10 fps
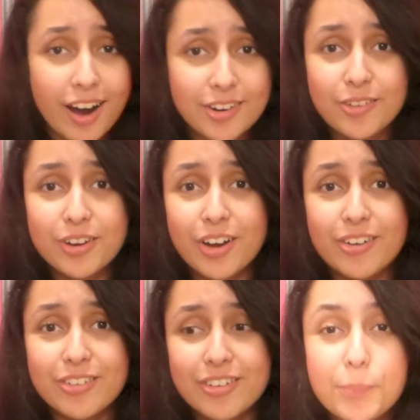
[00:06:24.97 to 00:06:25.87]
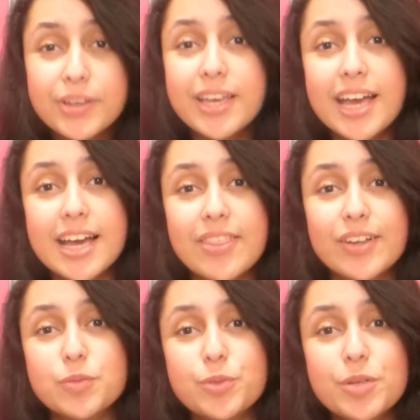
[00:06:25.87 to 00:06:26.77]
I don't know. But yeah,
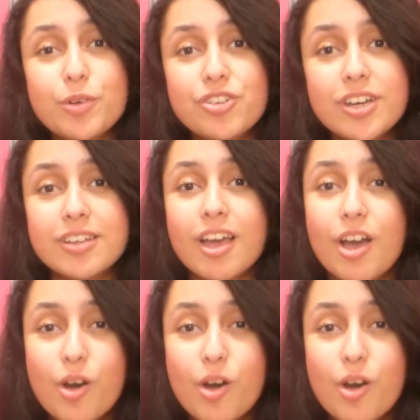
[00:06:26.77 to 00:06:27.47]
that's pretty much it.